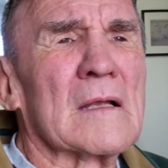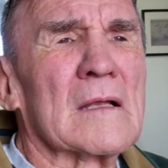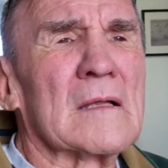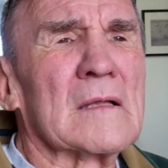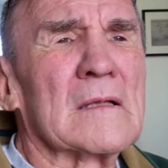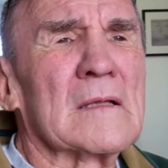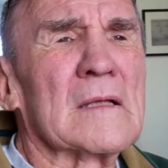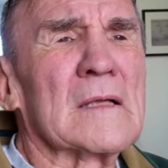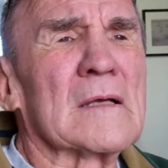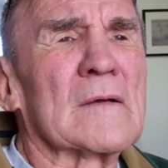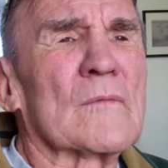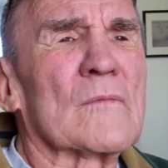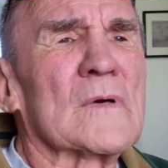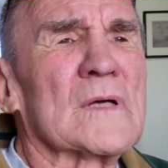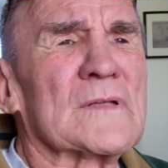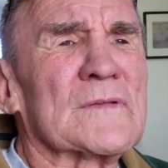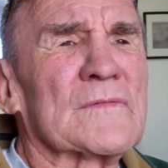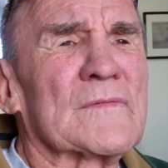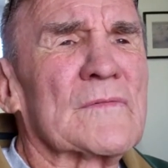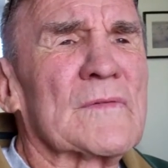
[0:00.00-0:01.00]
Yeah, it
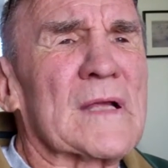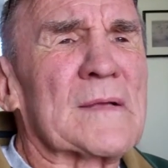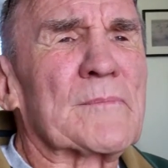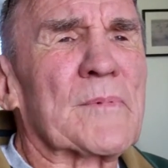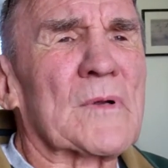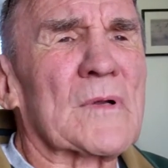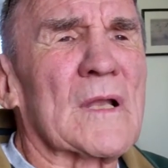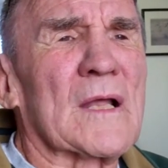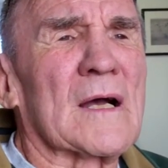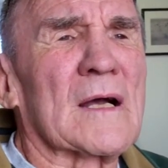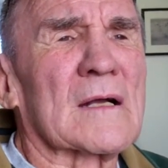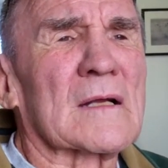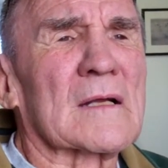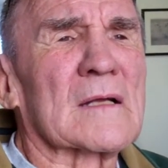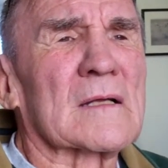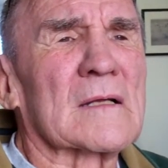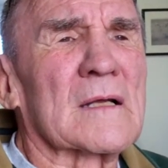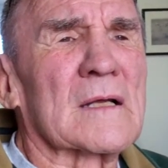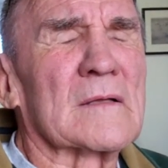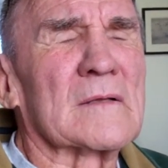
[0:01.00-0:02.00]
was vapor lock,
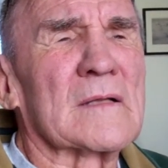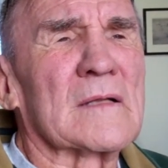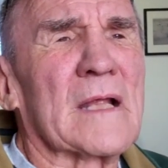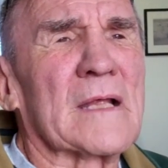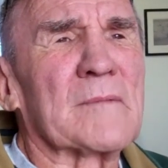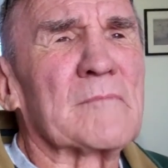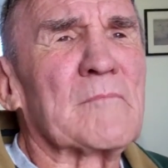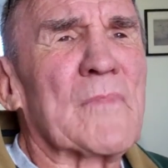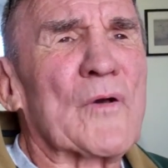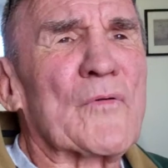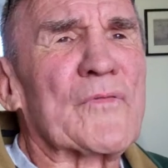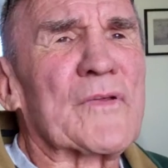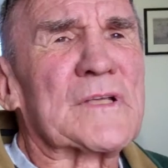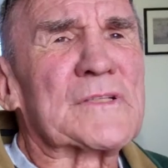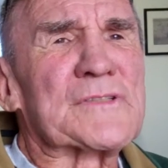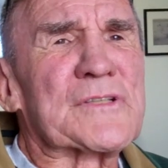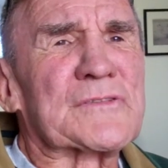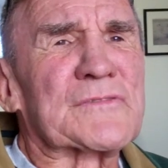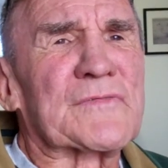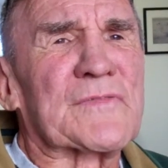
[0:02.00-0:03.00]
and had both
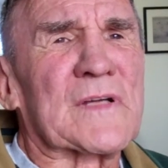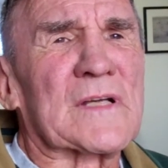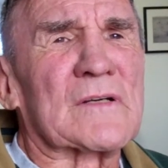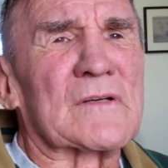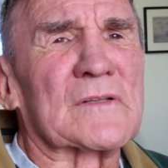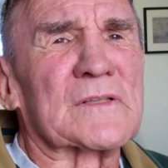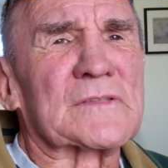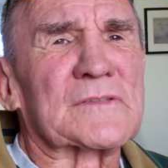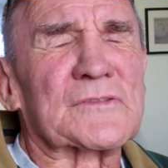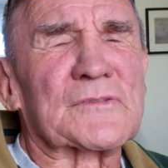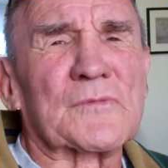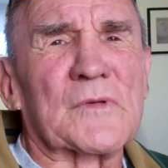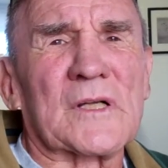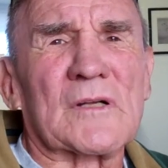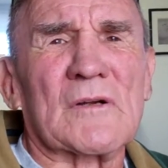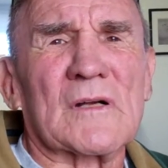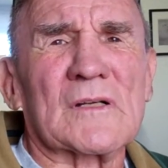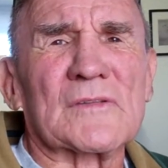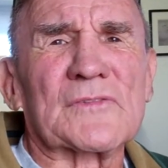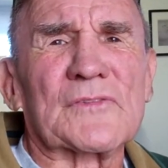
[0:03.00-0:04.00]
engines failed just as we
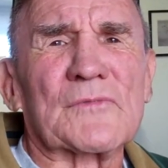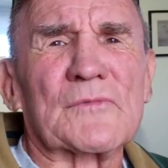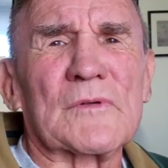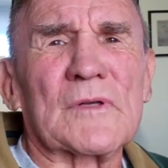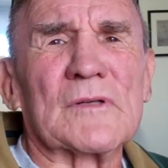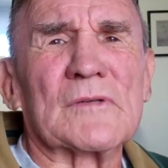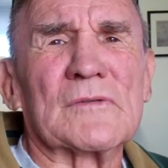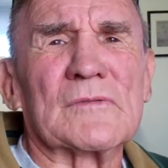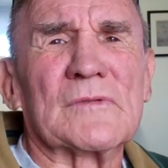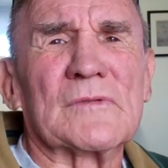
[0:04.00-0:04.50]
crossed the road.